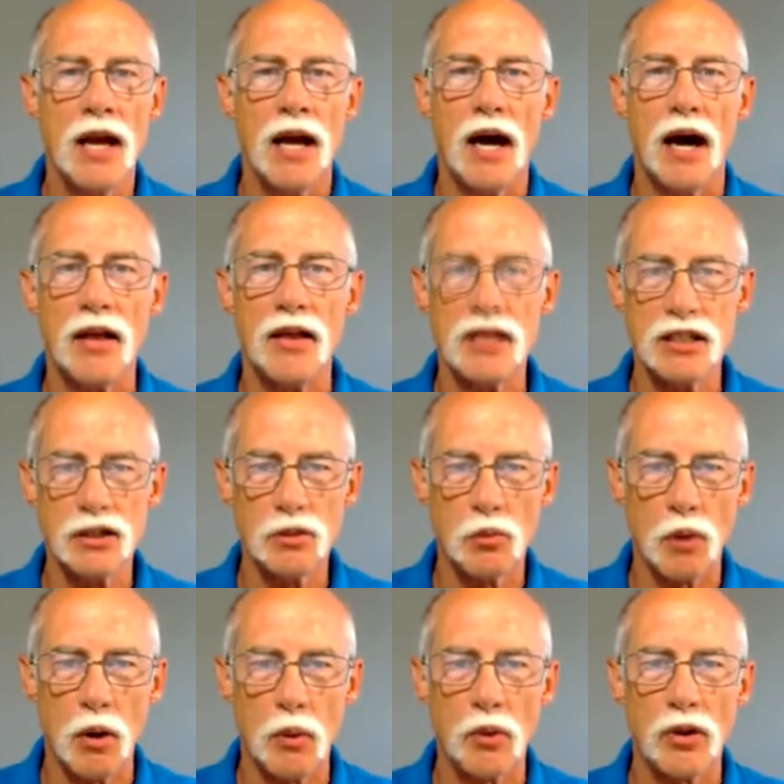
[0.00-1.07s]
Uh, this is
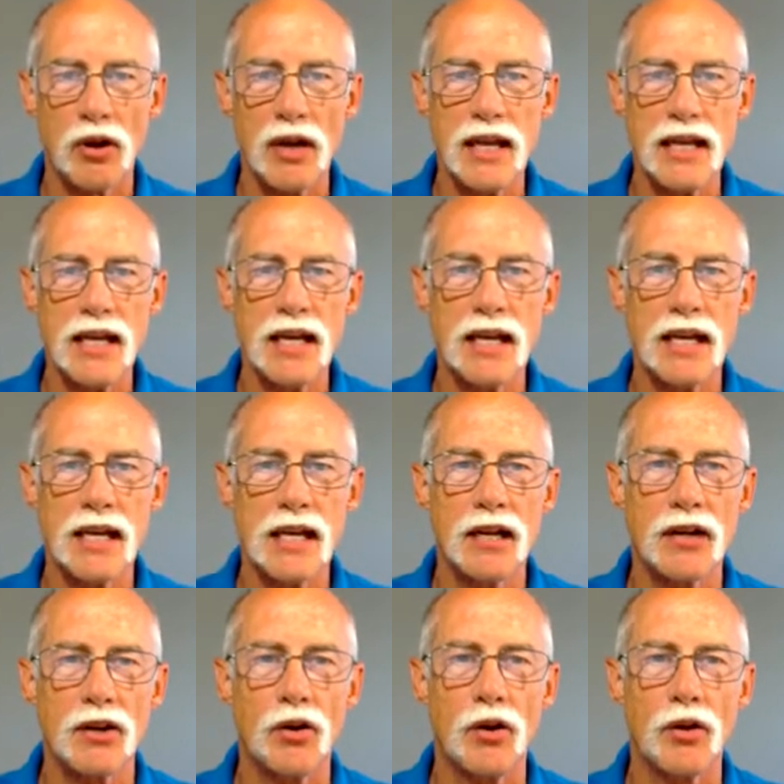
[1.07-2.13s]
what we're going to get
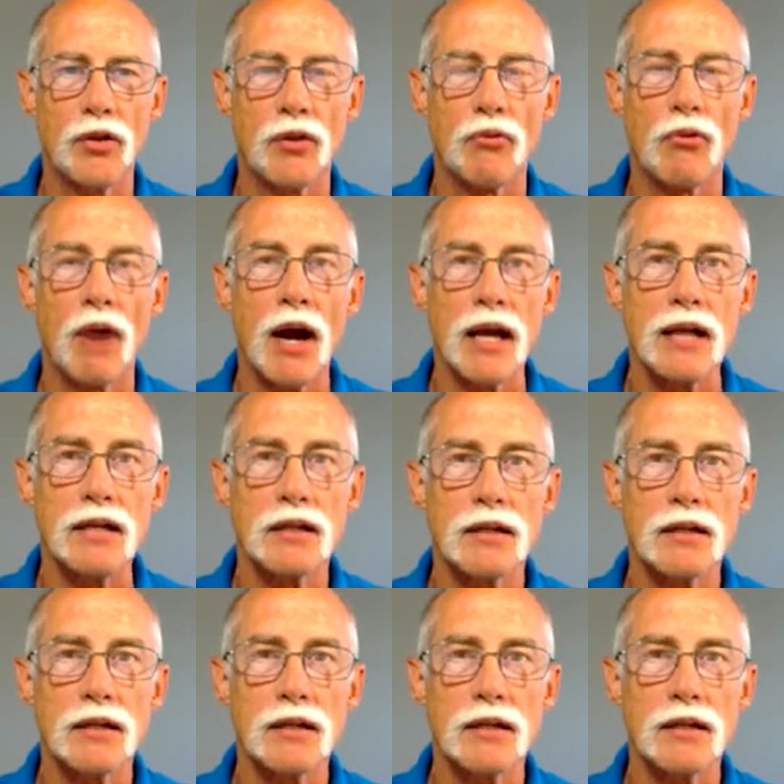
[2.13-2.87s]
here on the right.